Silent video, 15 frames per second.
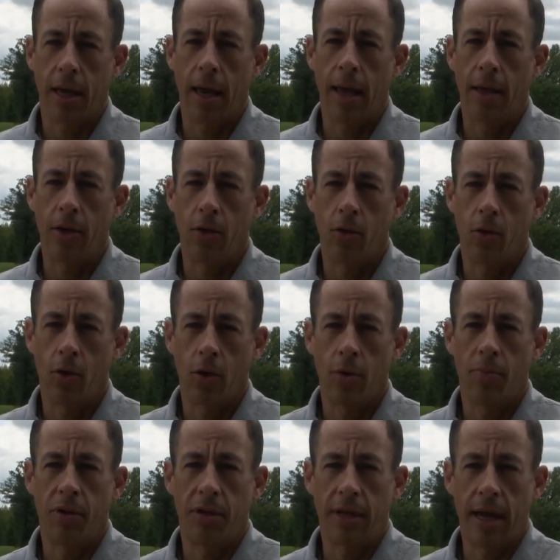and you
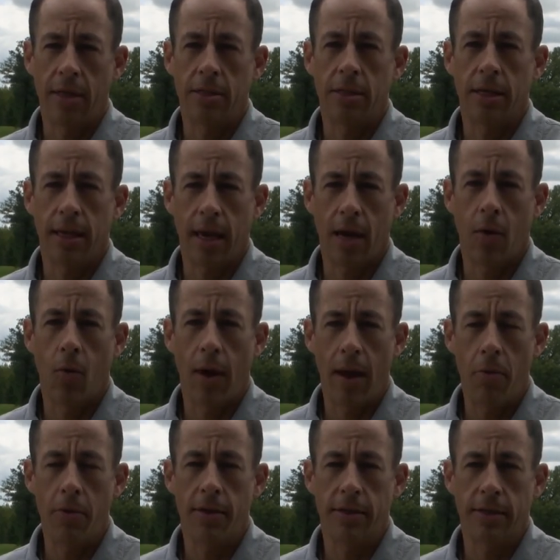could potentially get
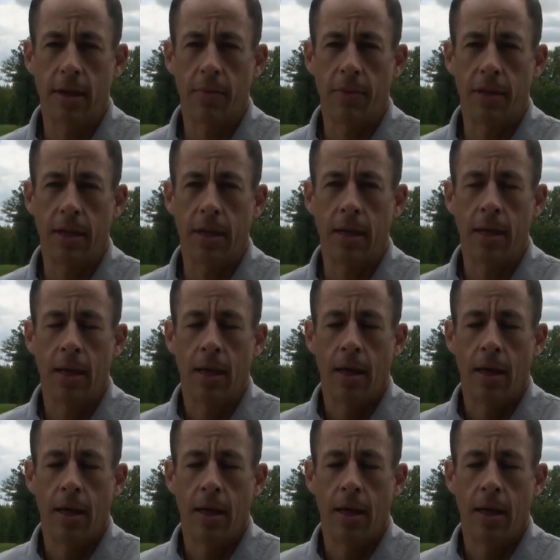away with something